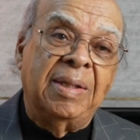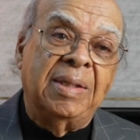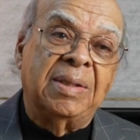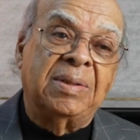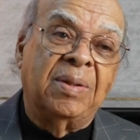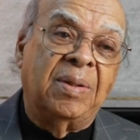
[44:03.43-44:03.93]

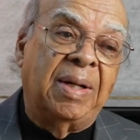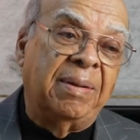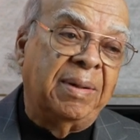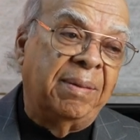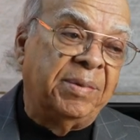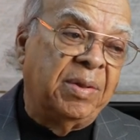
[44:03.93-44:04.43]
So
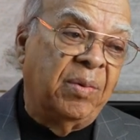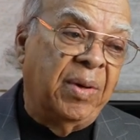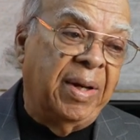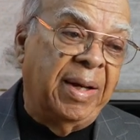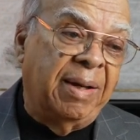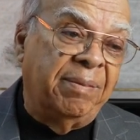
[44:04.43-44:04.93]
up, up to
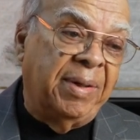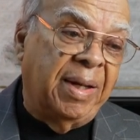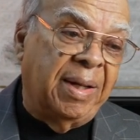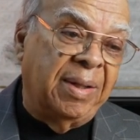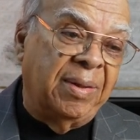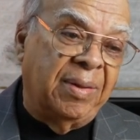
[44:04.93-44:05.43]
where I am
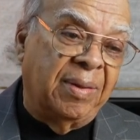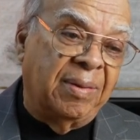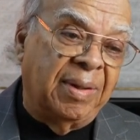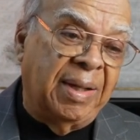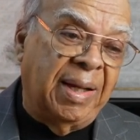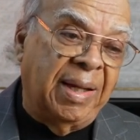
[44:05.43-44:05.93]
now, you know,
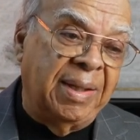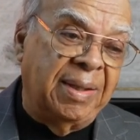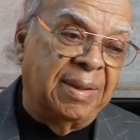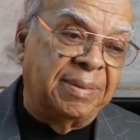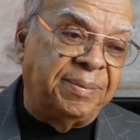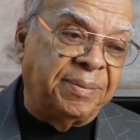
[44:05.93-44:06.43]
I,
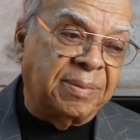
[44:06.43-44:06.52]
um,